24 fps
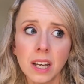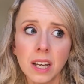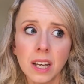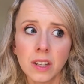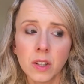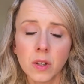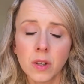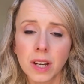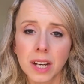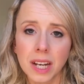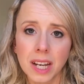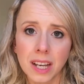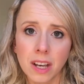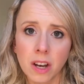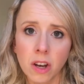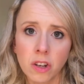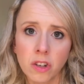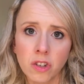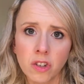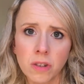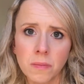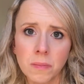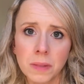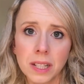you get like
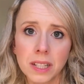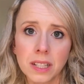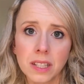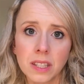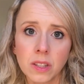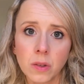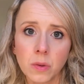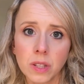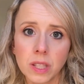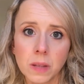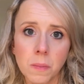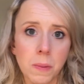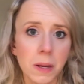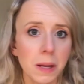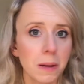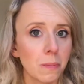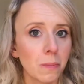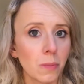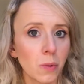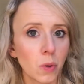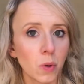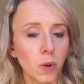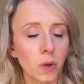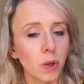100 mils, so it's a bit
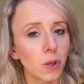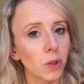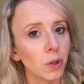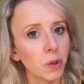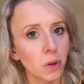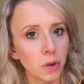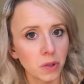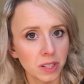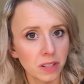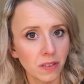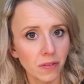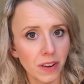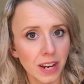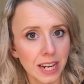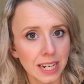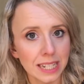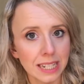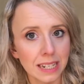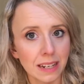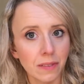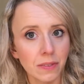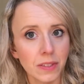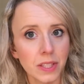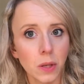more cost effective.